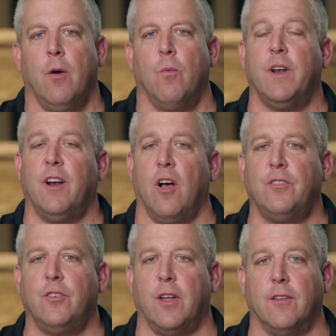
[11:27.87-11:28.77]
What it
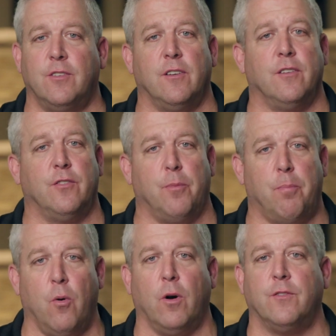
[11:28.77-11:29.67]
also does is it
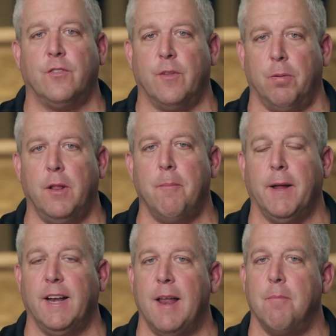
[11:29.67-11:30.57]
supports the
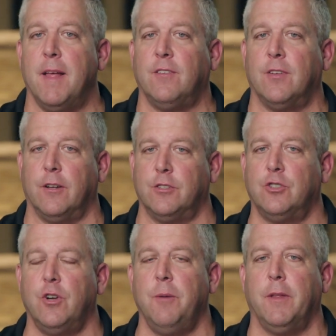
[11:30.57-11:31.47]
plumbing and makes it
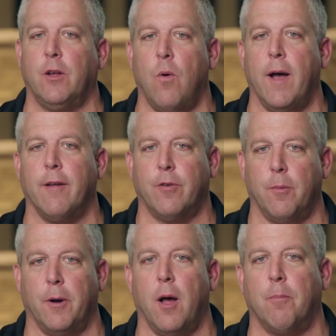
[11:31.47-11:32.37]
extremely quiet
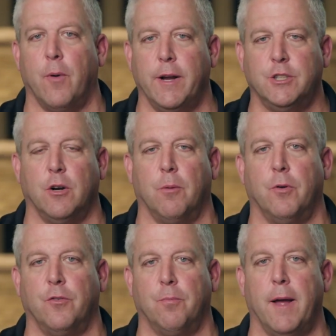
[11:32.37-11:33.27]
from an operational
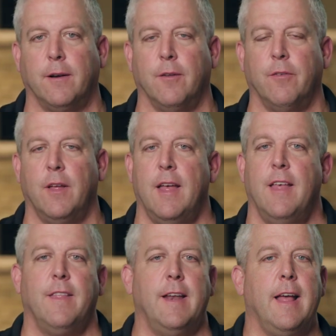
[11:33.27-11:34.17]
perspective.
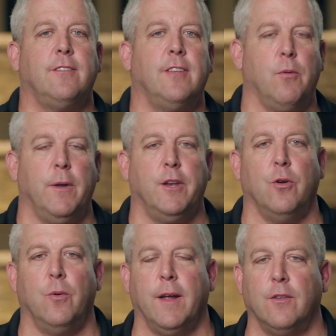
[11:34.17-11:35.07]
The next thing we
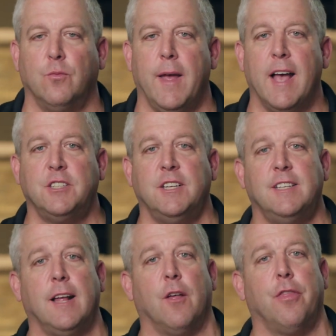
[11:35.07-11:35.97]
do is we actually
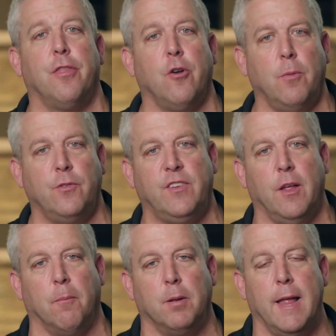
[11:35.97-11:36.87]
take a thermal
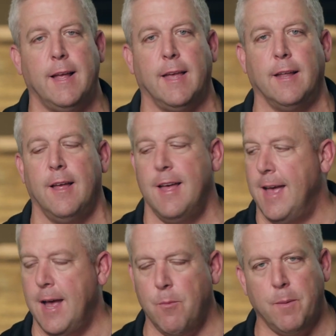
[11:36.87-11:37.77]
seal blanket
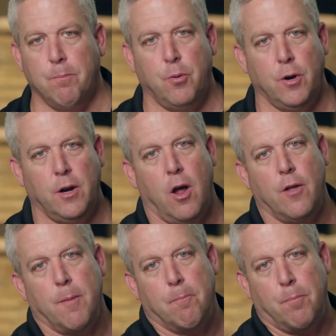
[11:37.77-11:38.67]
and we put it
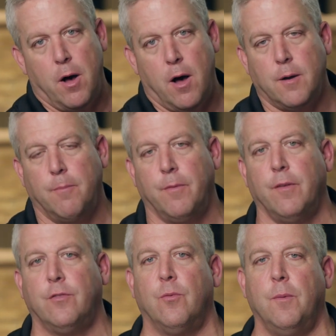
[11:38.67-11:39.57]
on the bottom of
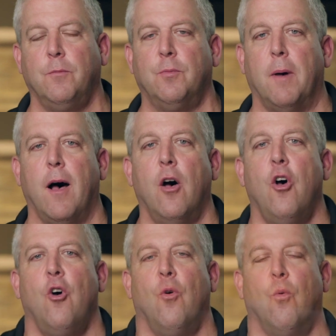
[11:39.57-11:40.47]
the swim spa.
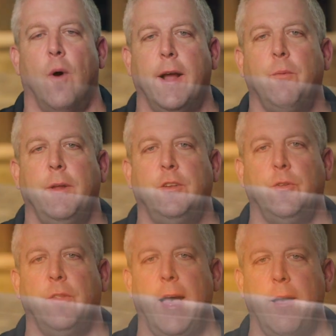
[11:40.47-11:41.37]
Why do we
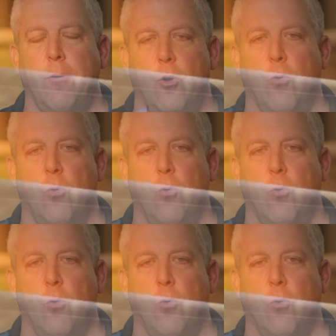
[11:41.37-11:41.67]
do that?